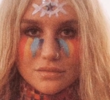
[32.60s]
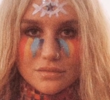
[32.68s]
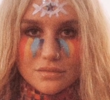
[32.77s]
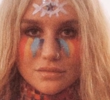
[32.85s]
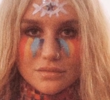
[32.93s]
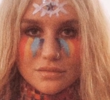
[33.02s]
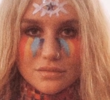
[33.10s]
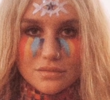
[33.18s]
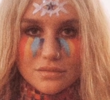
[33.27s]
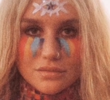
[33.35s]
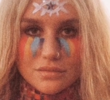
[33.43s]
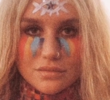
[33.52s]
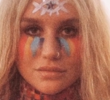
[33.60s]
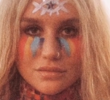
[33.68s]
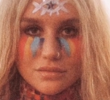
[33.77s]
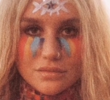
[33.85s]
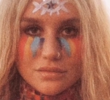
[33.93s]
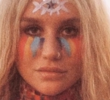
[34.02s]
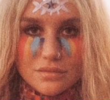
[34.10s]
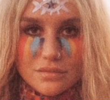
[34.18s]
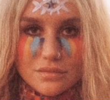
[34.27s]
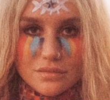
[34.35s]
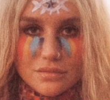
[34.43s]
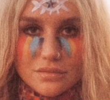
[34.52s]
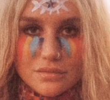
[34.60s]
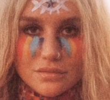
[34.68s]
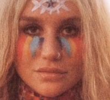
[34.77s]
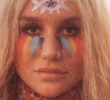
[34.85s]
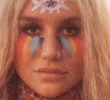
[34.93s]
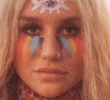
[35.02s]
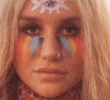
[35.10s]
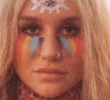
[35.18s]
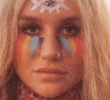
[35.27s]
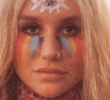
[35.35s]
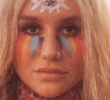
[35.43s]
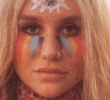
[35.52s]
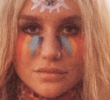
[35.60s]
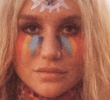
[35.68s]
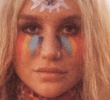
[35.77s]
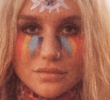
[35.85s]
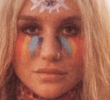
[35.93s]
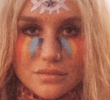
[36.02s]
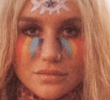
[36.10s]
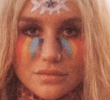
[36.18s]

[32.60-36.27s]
Nothing is said.